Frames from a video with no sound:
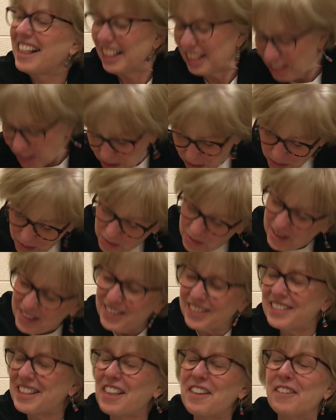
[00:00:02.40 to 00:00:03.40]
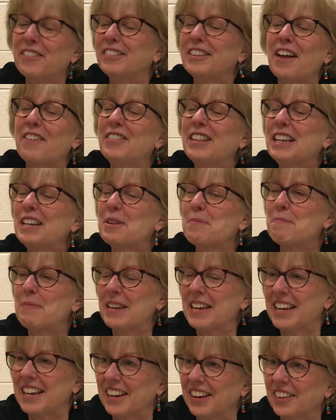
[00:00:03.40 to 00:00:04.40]
Hello, it's lovely to
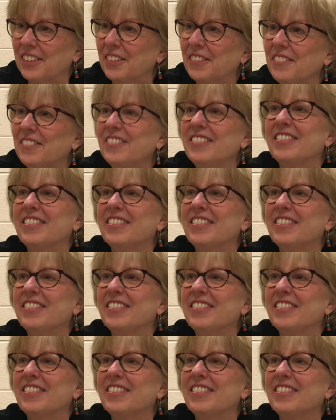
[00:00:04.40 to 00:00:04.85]
be here.